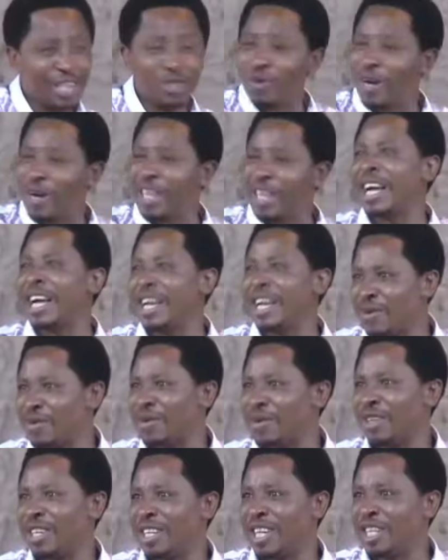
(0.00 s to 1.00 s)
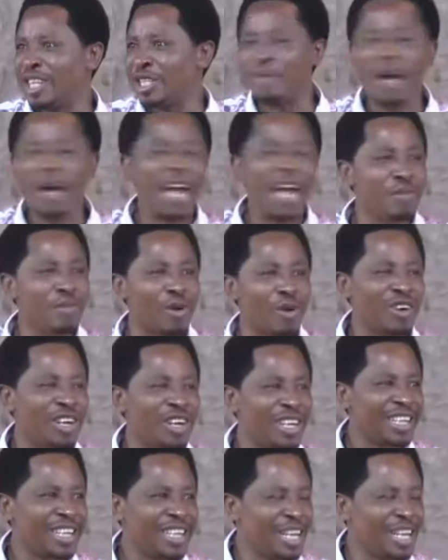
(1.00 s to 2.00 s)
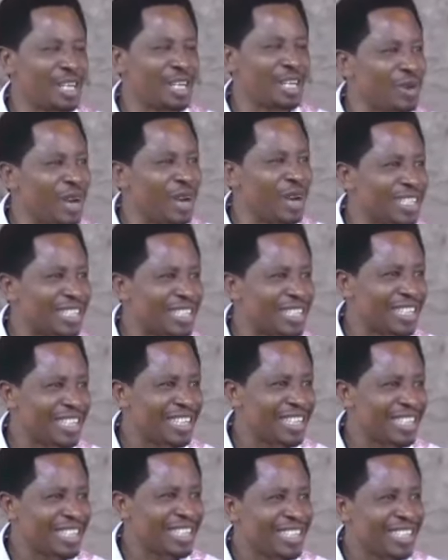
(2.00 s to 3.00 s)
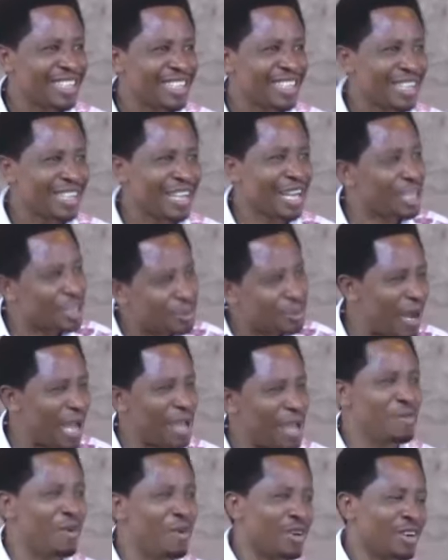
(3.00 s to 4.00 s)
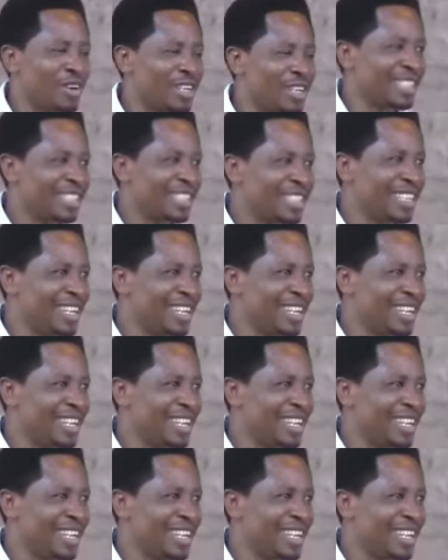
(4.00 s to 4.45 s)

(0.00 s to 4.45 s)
I know. It's Bible. It's what? It's Bible. Eh?